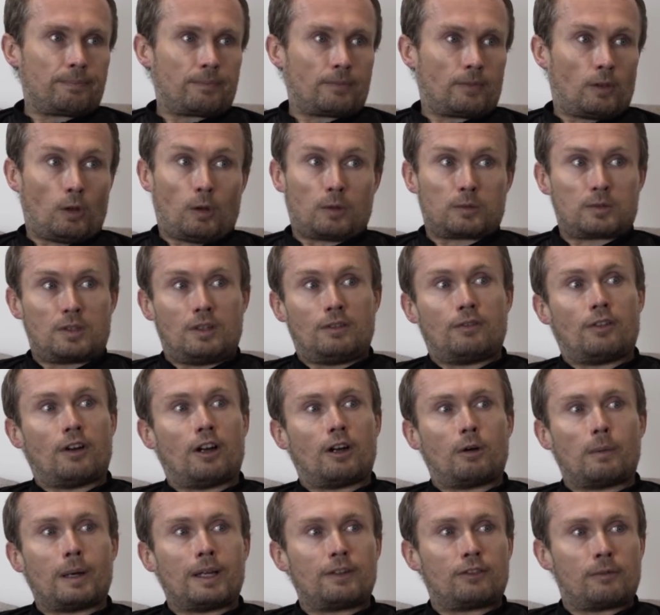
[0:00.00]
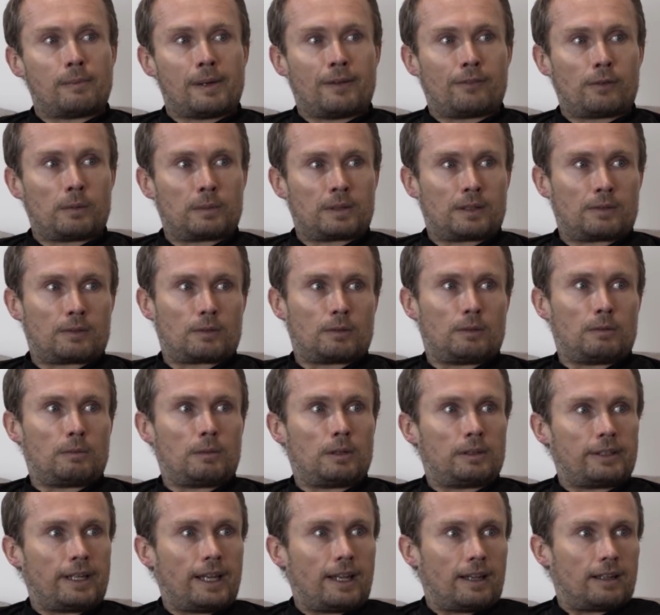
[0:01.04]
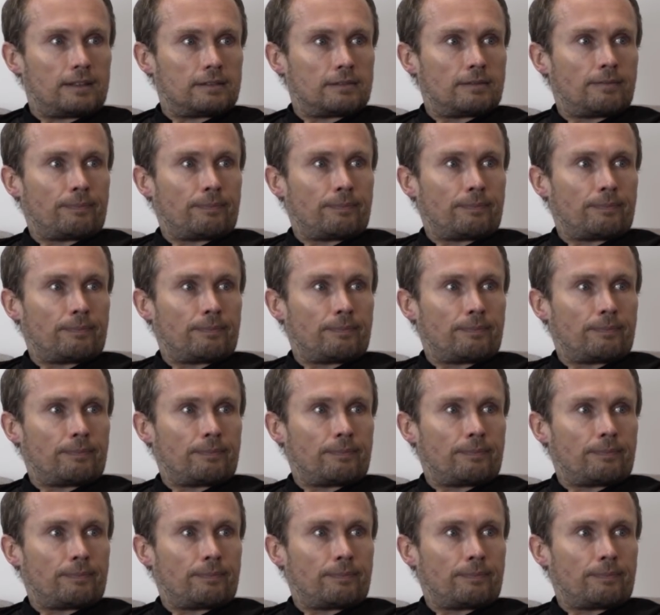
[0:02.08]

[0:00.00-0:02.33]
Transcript: not too far away from everyone. I thought, well, yeah,